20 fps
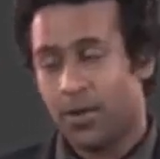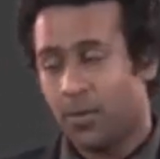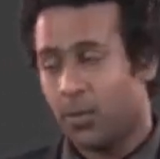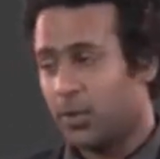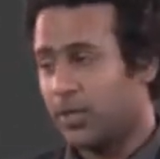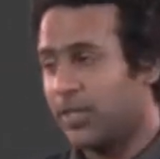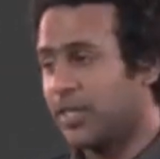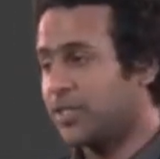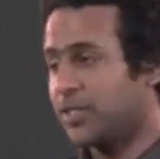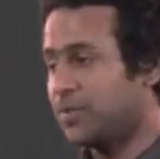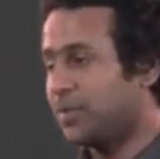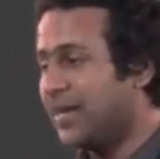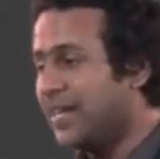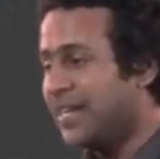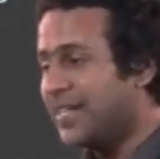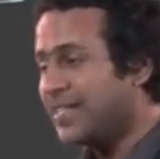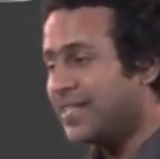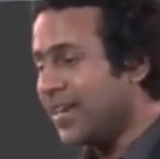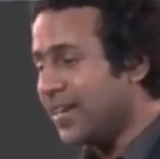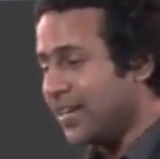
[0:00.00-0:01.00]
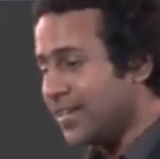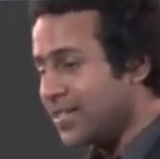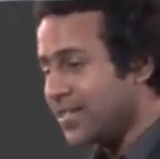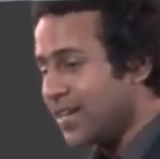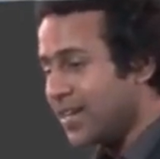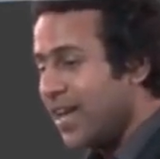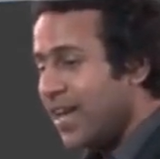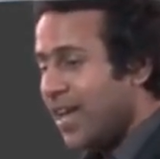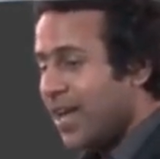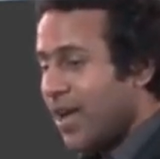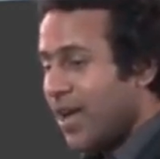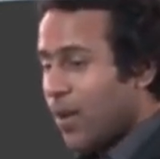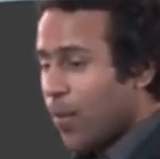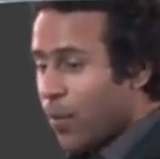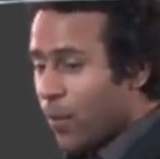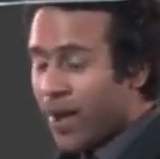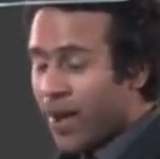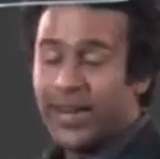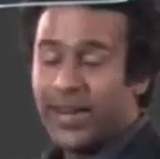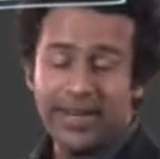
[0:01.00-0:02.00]
What this means is,
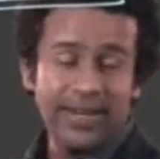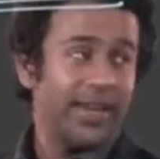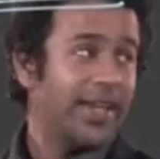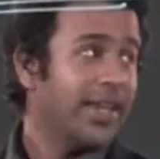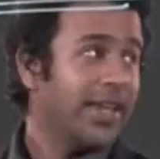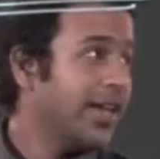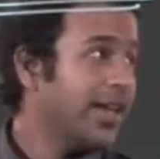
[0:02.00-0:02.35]
when